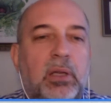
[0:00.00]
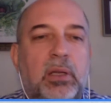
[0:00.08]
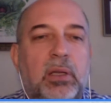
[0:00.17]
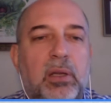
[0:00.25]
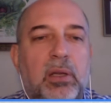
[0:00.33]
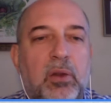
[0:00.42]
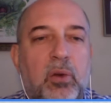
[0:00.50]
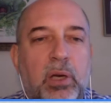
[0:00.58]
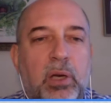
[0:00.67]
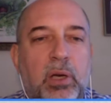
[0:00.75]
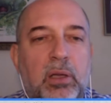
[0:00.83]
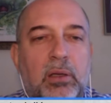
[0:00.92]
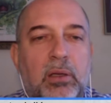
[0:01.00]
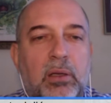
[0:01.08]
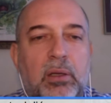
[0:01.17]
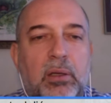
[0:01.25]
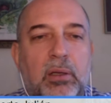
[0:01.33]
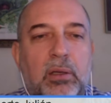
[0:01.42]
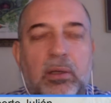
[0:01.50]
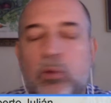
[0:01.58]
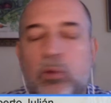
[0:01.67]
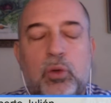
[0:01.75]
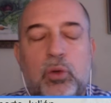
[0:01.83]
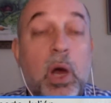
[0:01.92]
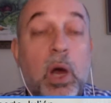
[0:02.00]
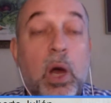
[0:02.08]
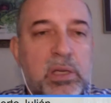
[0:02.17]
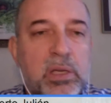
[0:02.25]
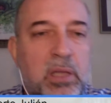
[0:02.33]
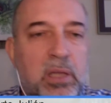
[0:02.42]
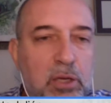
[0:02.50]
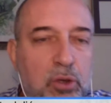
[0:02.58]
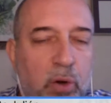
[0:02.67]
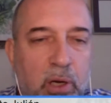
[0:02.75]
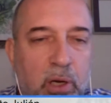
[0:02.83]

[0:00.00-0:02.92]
during the 2 hours a day. Sorry, not